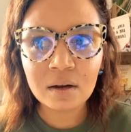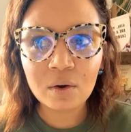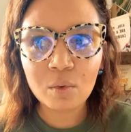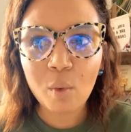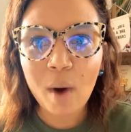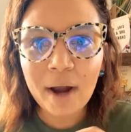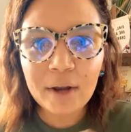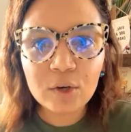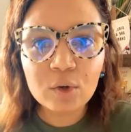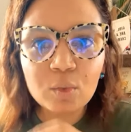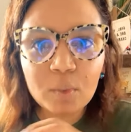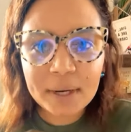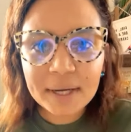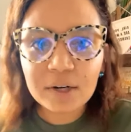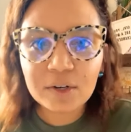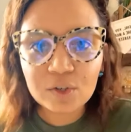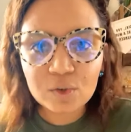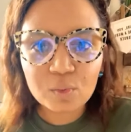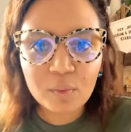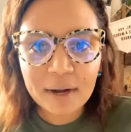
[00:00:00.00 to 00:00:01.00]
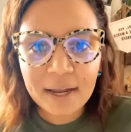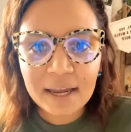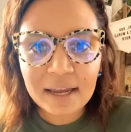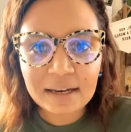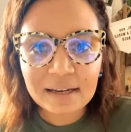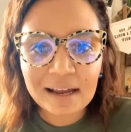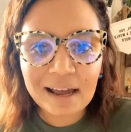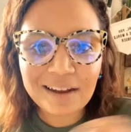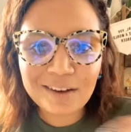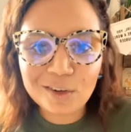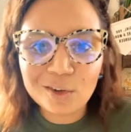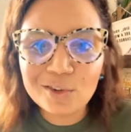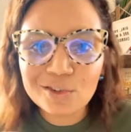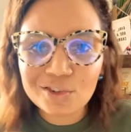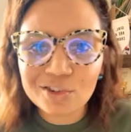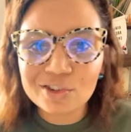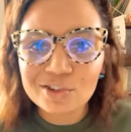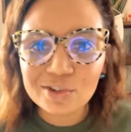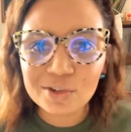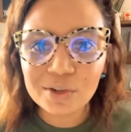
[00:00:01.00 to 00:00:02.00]
Why do winners win and
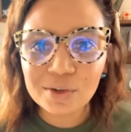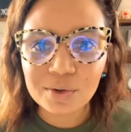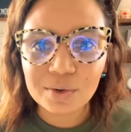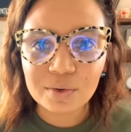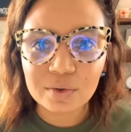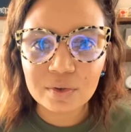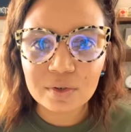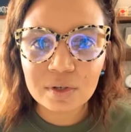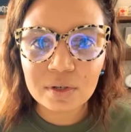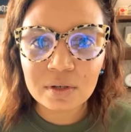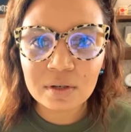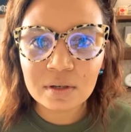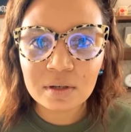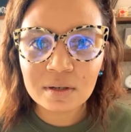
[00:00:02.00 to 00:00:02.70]
losers lose?